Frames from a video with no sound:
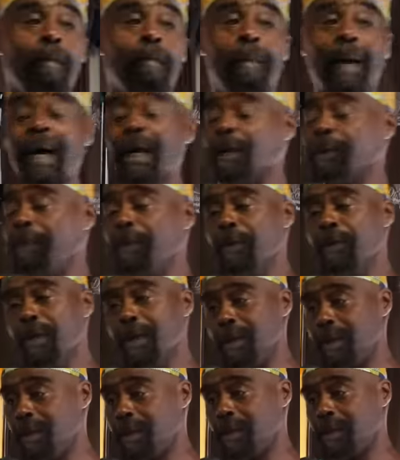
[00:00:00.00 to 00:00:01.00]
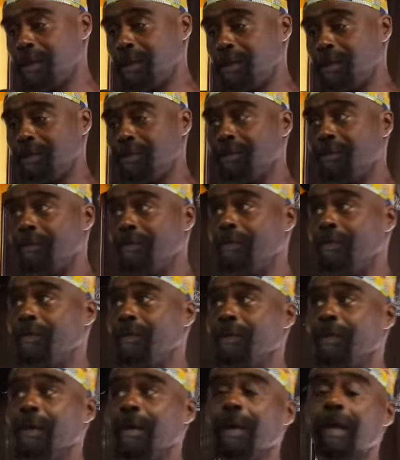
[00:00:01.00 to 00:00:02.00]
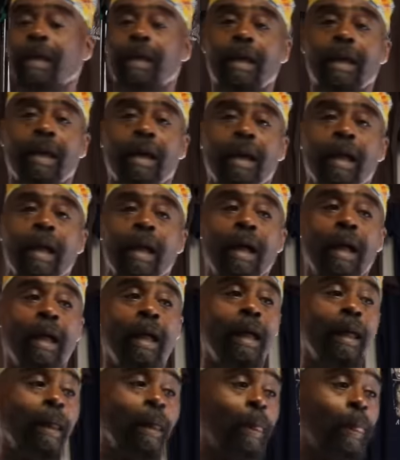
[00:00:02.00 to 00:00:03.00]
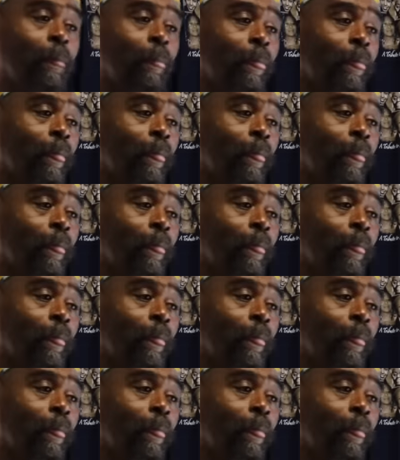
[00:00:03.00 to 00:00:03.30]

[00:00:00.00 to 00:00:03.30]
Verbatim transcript: by the police. And